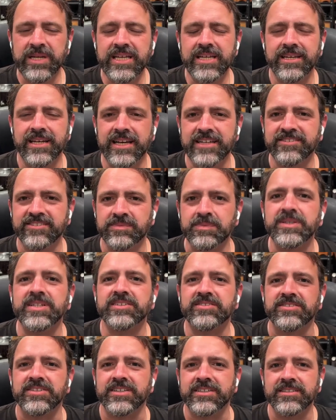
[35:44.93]
being
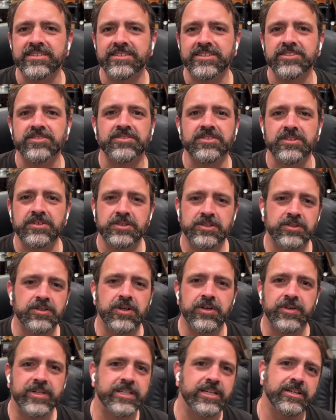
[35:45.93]
explicit just to
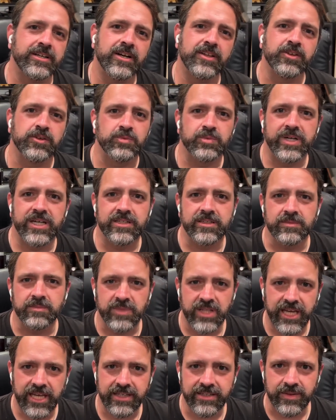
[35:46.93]
throw in another
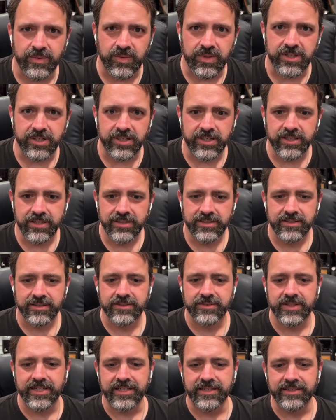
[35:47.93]
random Latin word.
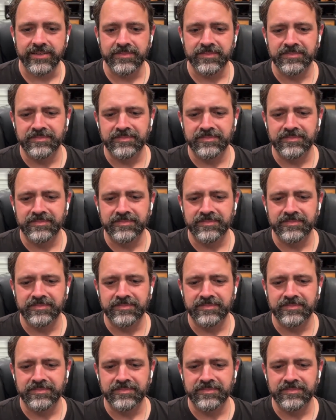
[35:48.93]
Great.